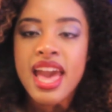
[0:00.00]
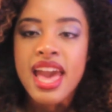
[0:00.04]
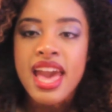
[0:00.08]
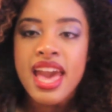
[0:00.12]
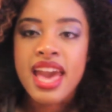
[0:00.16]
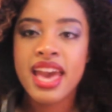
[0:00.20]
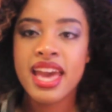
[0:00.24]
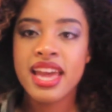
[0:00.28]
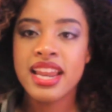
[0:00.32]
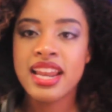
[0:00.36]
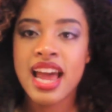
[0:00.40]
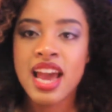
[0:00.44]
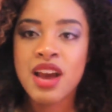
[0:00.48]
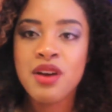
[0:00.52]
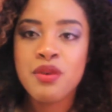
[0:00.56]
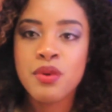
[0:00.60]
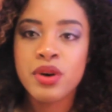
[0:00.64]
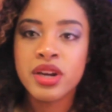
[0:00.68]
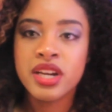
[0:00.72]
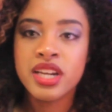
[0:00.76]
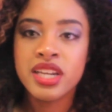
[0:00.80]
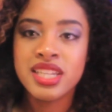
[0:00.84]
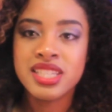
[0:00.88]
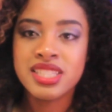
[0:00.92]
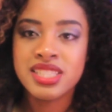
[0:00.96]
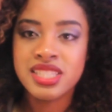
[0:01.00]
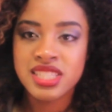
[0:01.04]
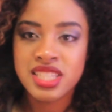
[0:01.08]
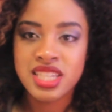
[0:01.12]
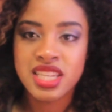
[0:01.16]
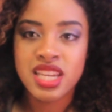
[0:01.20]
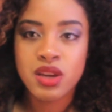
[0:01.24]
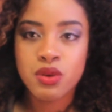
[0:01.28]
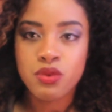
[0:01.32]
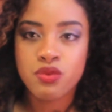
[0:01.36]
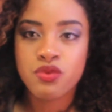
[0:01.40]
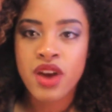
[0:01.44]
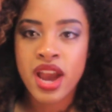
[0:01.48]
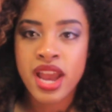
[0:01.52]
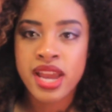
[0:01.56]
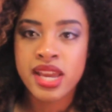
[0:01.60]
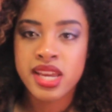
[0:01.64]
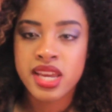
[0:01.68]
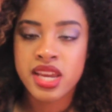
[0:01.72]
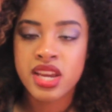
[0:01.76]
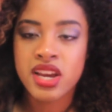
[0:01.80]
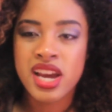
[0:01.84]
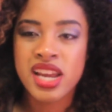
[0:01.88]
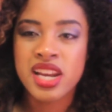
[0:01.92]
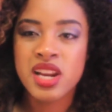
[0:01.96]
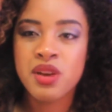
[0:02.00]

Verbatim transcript: And I wanted it sitting right here.